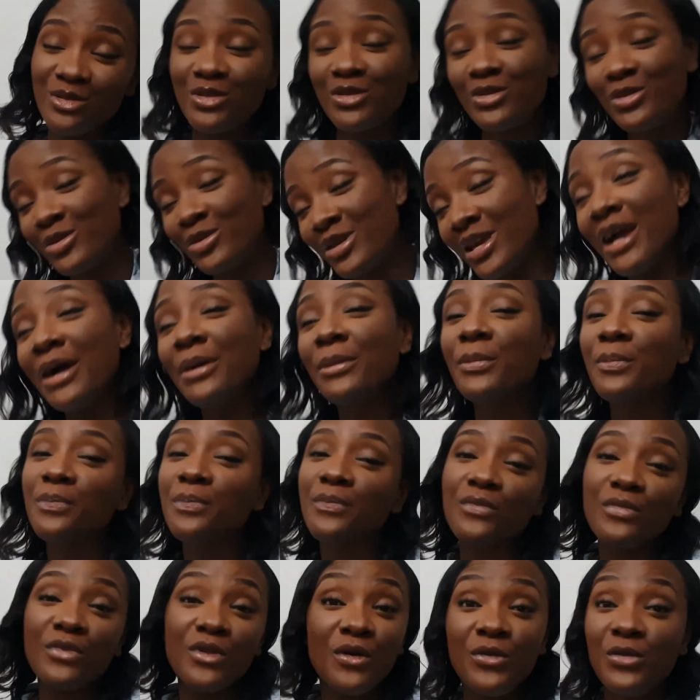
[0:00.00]
So yeah,
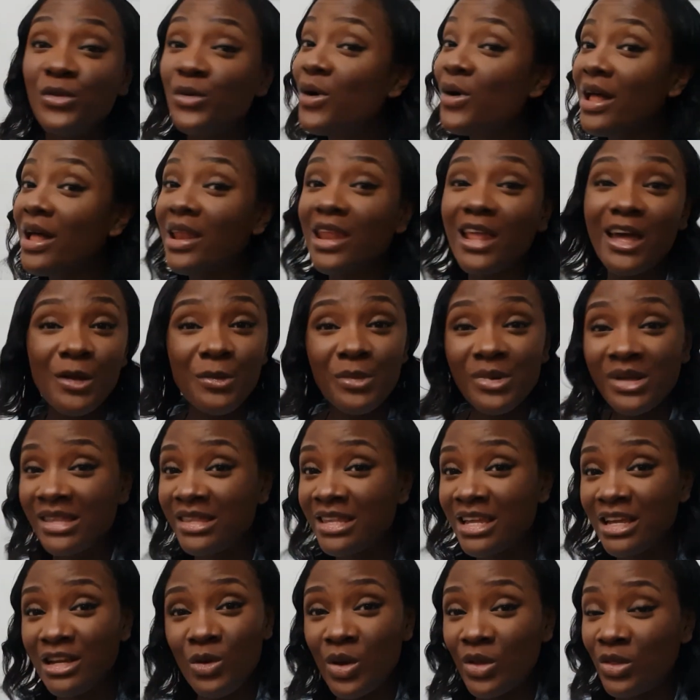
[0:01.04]
don't allow anybody to
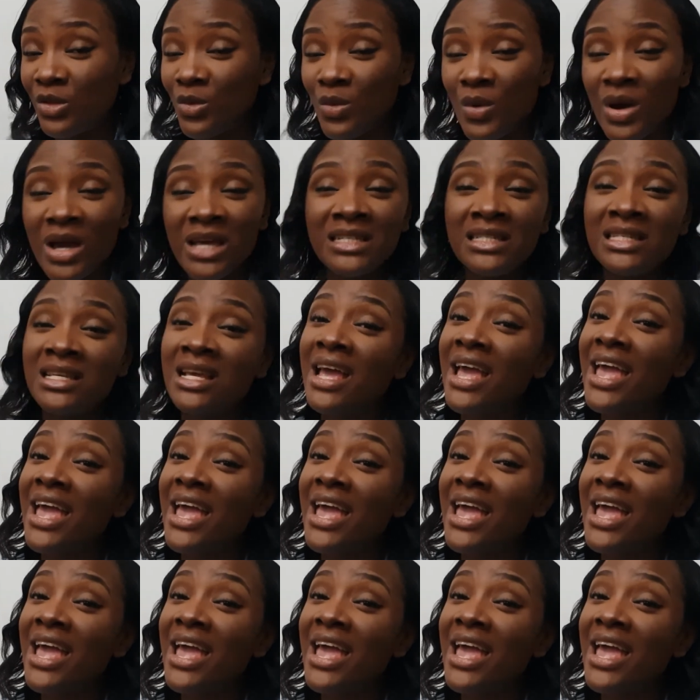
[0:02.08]
tell you otherwise.